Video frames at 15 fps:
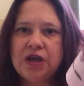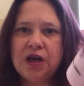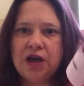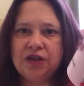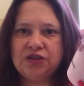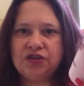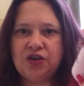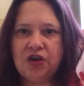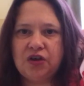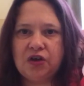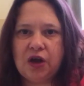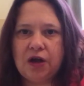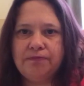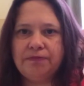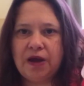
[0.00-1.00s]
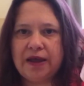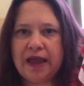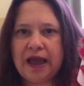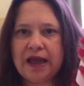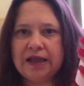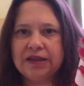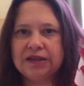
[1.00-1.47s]
I soak my
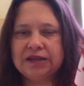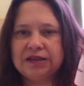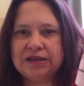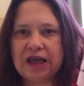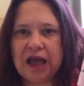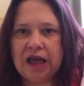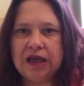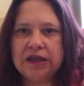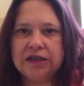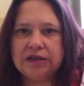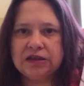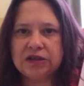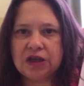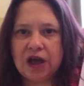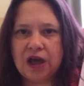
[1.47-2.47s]
hands and